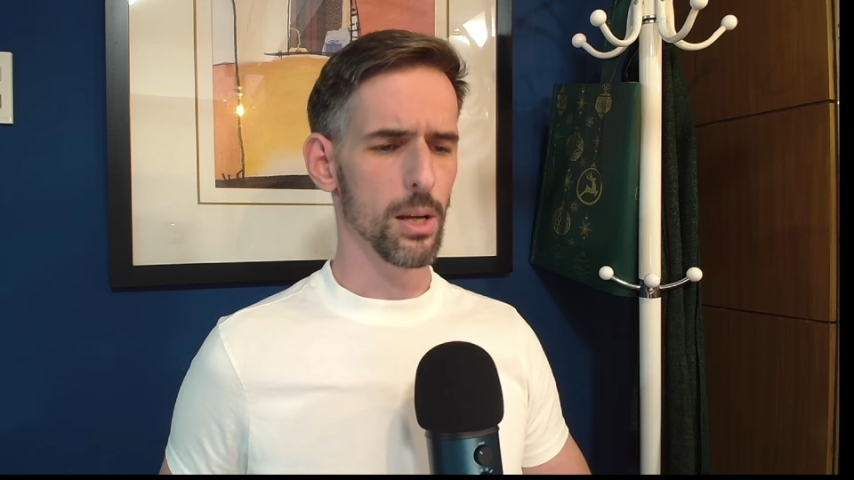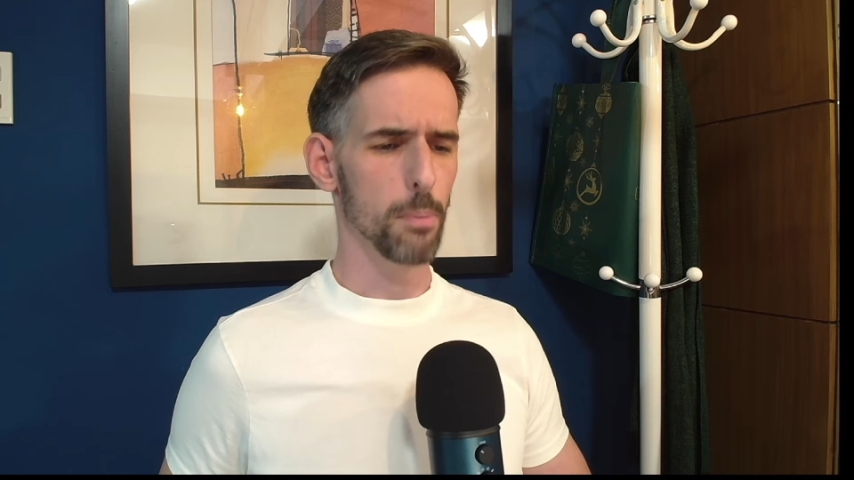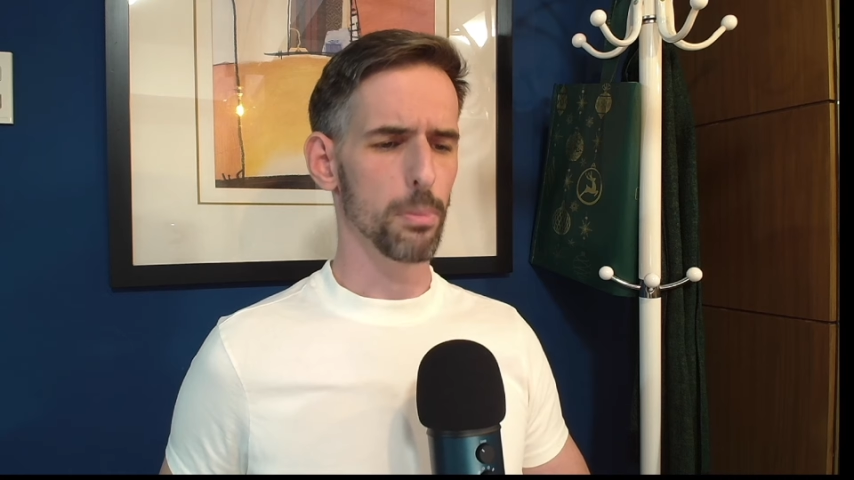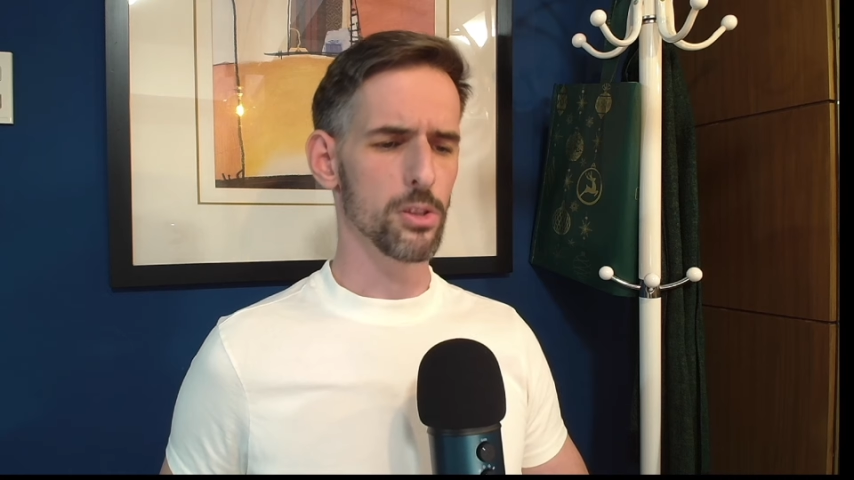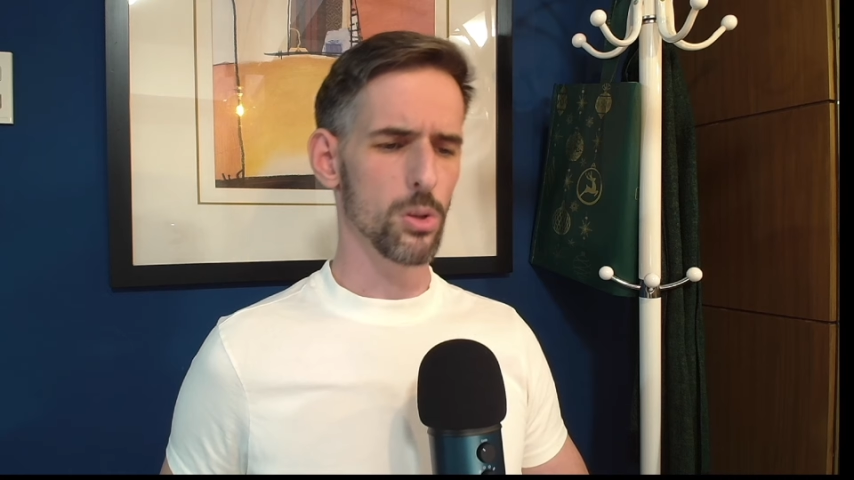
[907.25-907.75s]

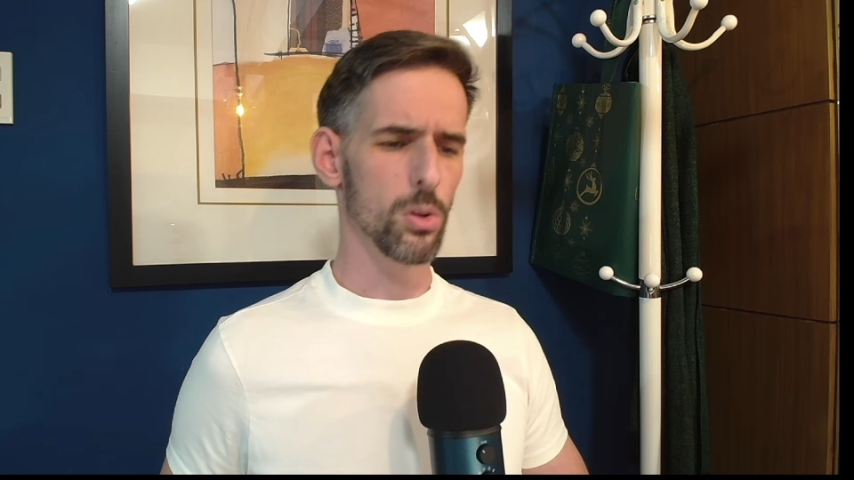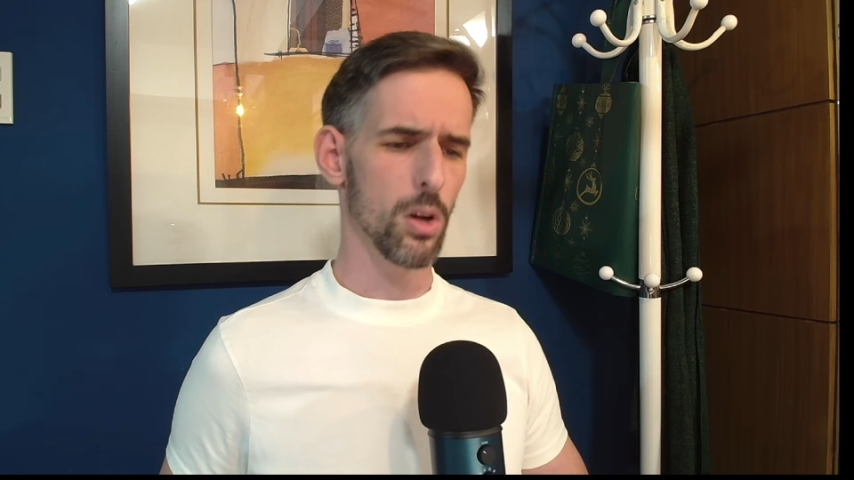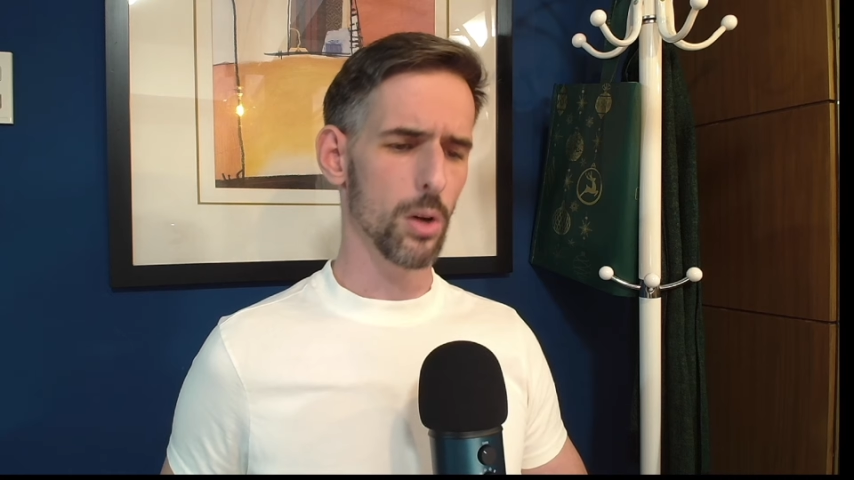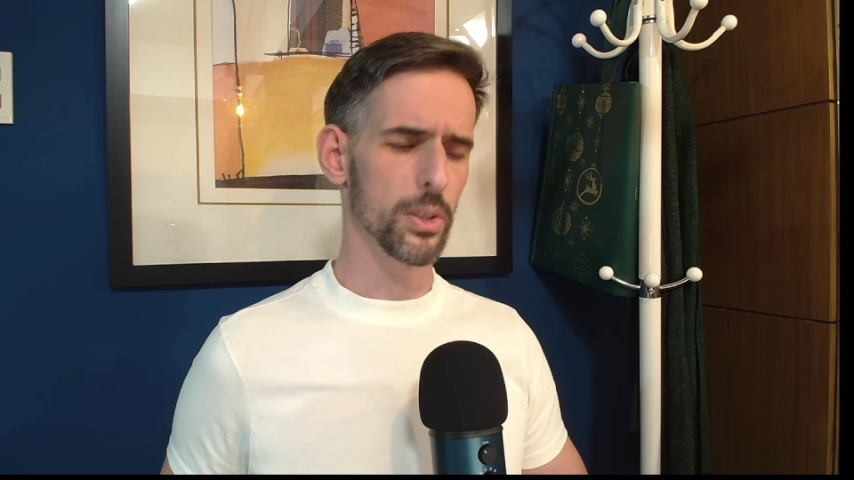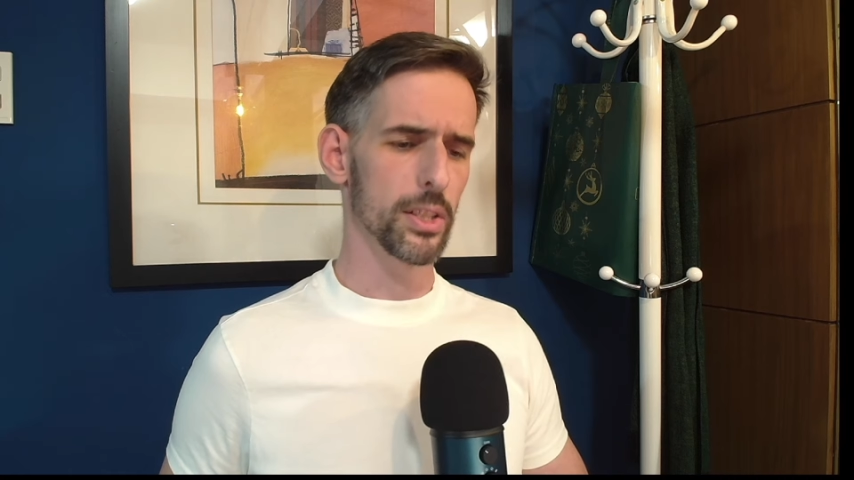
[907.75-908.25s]
but
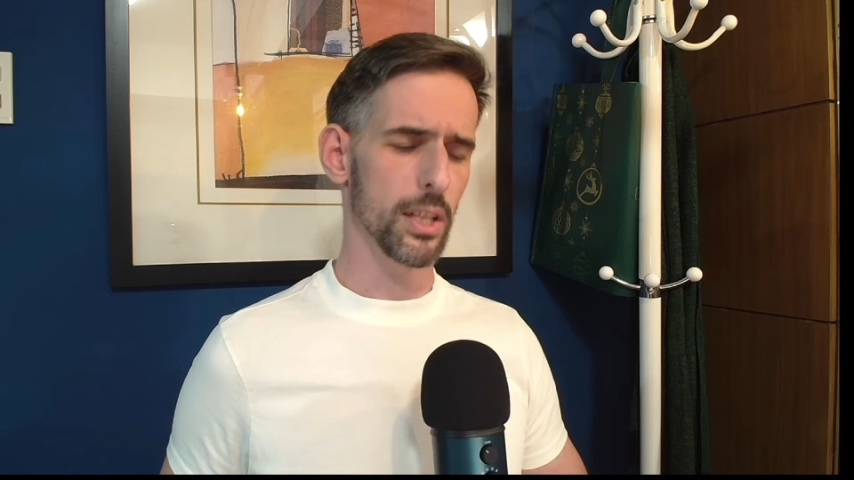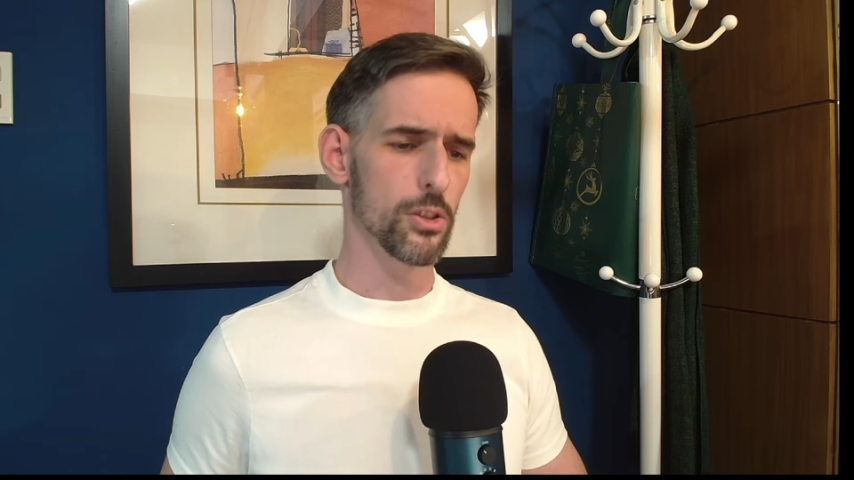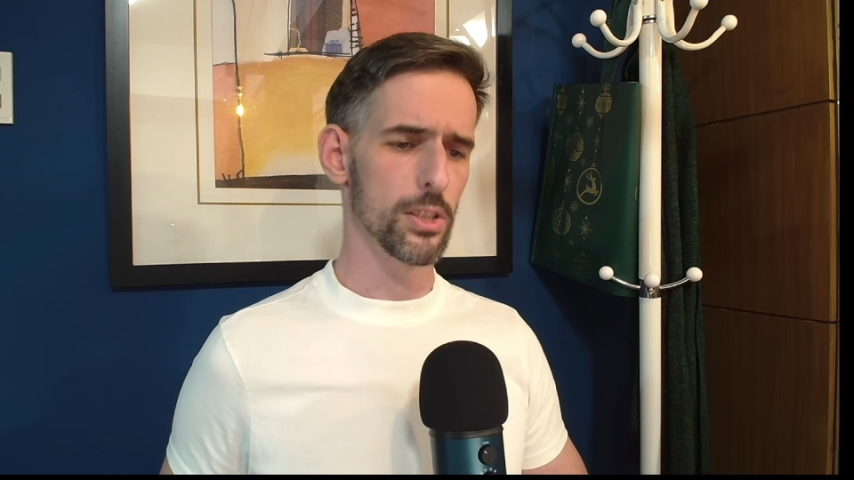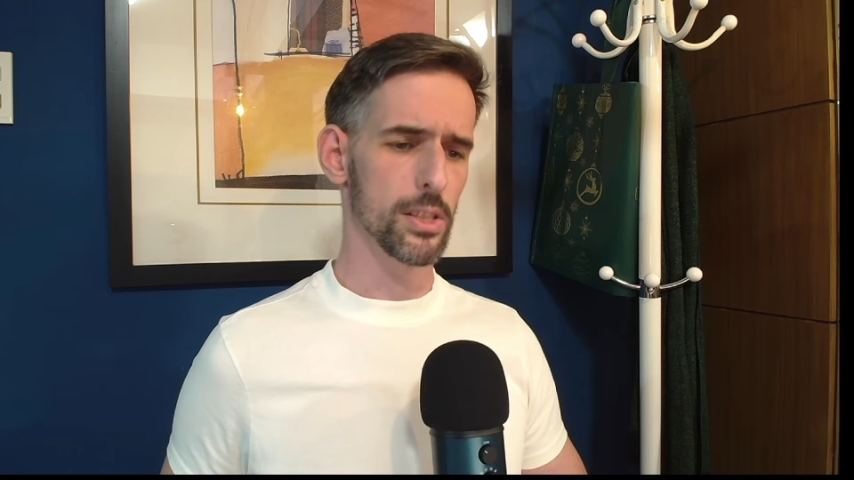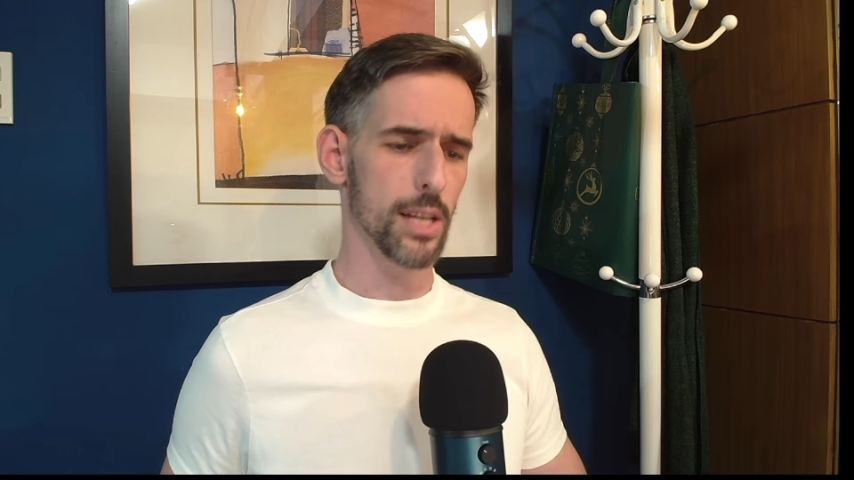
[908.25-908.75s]
so-called intelligence